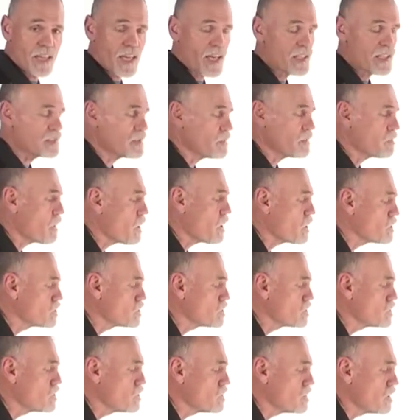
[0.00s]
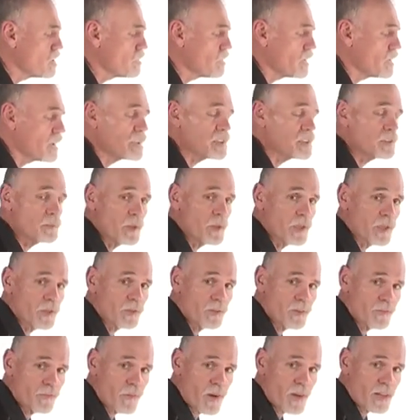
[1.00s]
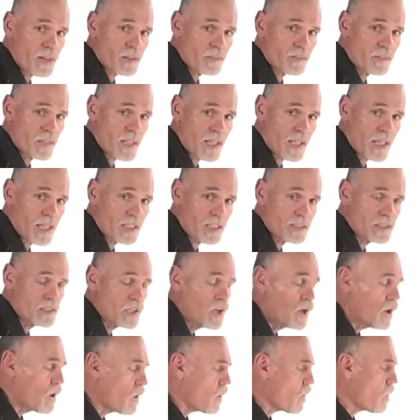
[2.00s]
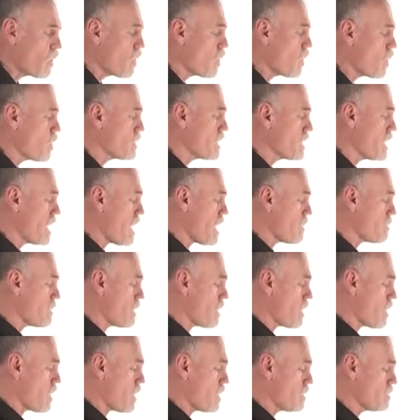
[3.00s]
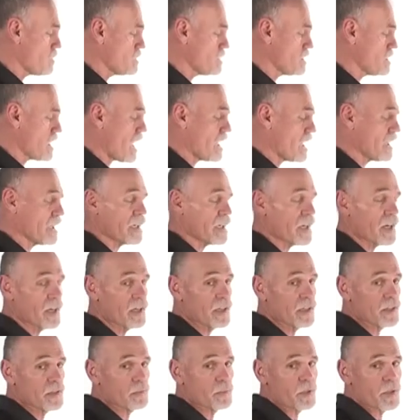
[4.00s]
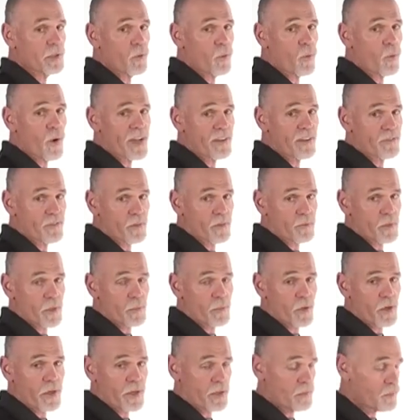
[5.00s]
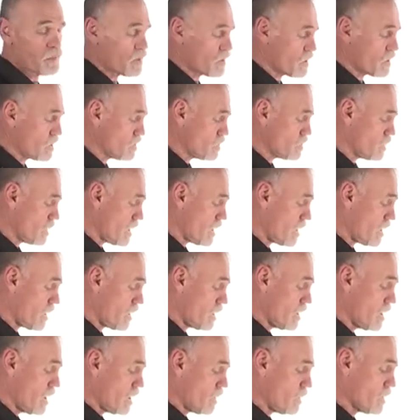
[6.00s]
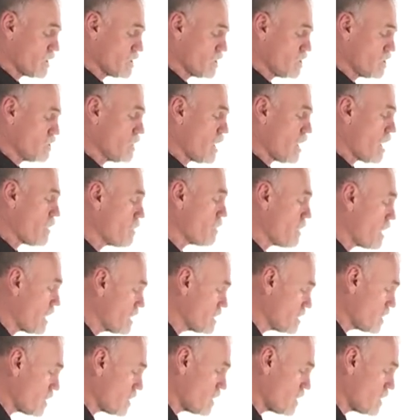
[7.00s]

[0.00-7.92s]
as opposed to the fingers being on the front of the legs, or the upper arms hanging a little bit away from the body because we are too upright.